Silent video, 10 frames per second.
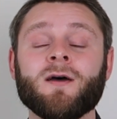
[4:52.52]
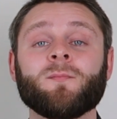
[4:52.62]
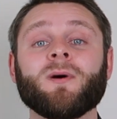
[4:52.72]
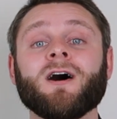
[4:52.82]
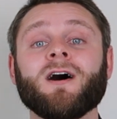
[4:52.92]

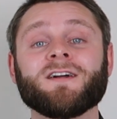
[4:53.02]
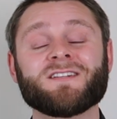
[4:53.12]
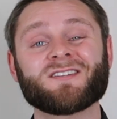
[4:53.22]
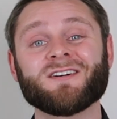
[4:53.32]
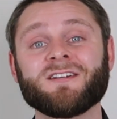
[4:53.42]
But I
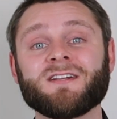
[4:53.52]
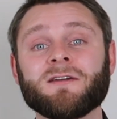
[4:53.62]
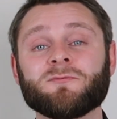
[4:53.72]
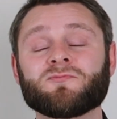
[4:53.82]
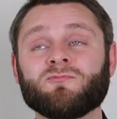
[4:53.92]
decided
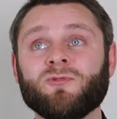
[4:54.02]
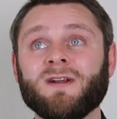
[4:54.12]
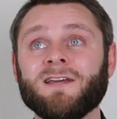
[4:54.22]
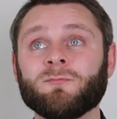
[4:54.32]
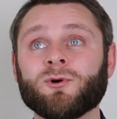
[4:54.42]
it was
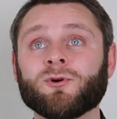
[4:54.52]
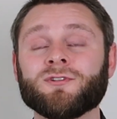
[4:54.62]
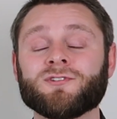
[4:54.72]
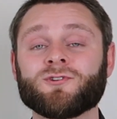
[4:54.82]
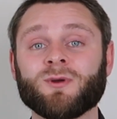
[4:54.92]
really
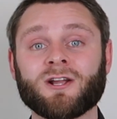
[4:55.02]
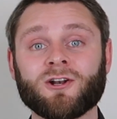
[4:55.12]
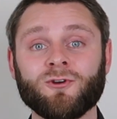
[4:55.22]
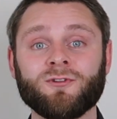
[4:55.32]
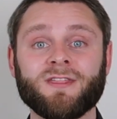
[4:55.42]
important to
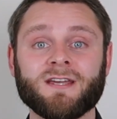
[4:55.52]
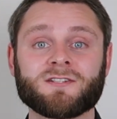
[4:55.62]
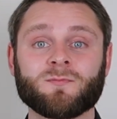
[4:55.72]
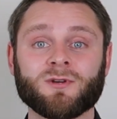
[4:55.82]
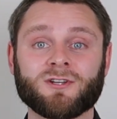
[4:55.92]
include
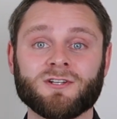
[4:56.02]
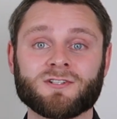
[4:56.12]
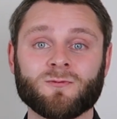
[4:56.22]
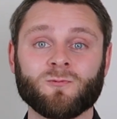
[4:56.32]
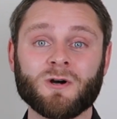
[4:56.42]
this
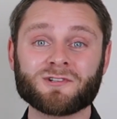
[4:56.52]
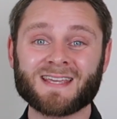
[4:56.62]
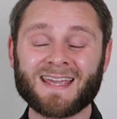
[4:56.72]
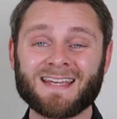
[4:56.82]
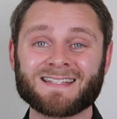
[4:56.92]
because whilst
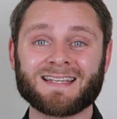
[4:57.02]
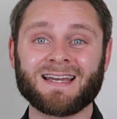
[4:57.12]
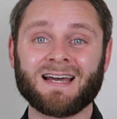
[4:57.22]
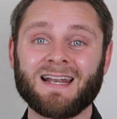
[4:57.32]
it is